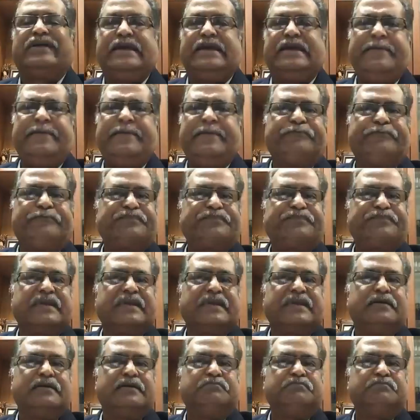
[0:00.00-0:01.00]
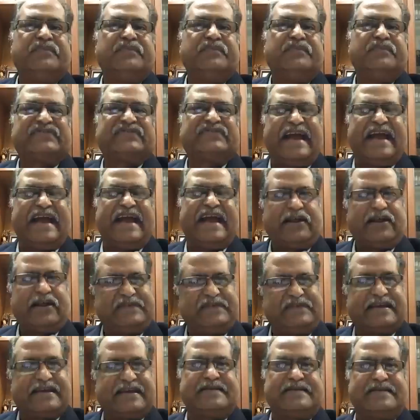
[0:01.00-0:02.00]
of that other person. If you
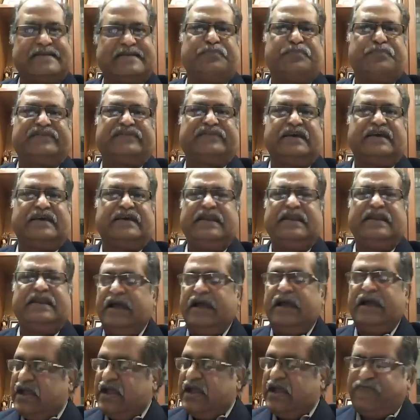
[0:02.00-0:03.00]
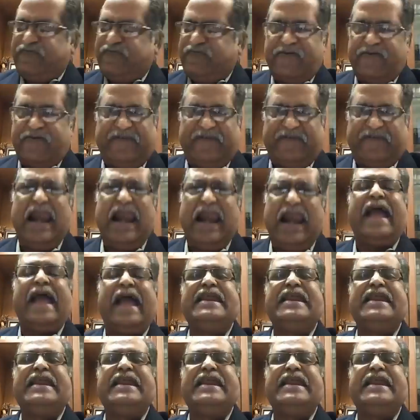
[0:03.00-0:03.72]
fill any details